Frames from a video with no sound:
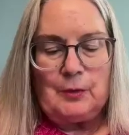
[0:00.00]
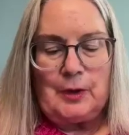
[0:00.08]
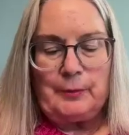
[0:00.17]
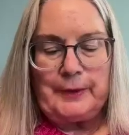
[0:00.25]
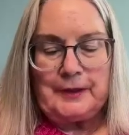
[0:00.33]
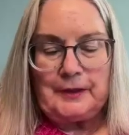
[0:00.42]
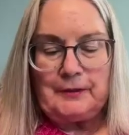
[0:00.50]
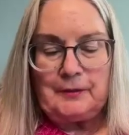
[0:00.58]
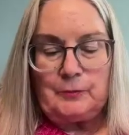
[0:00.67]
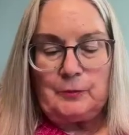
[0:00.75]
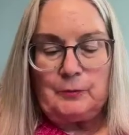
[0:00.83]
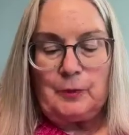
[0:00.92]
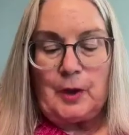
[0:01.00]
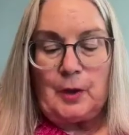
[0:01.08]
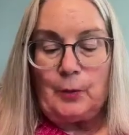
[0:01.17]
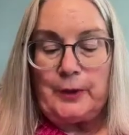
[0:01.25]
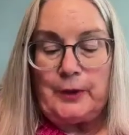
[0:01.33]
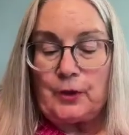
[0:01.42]
While
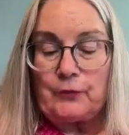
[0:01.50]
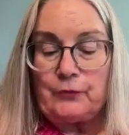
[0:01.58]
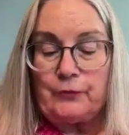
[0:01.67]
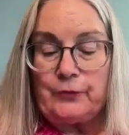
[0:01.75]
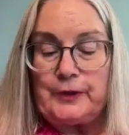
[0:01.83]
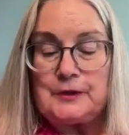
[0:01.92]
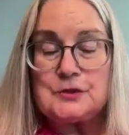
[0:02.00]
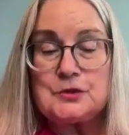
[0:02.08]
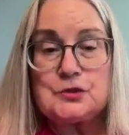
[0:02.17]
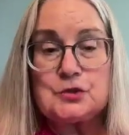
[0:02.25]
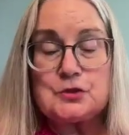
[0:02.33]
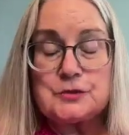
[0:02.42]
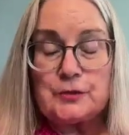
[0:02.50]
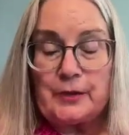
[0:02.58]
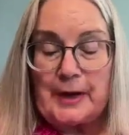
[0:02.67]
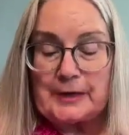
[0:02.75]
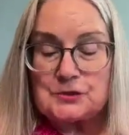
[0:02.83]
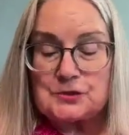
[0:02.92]
we are free to choose
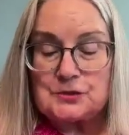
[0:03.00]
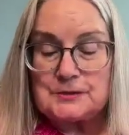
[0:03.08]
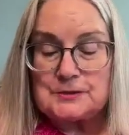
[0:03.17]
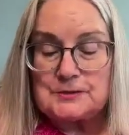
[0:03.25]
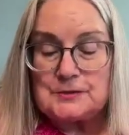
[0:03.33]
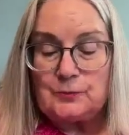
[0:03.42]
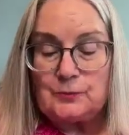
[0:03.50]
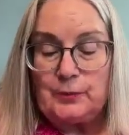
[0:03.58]
our actions,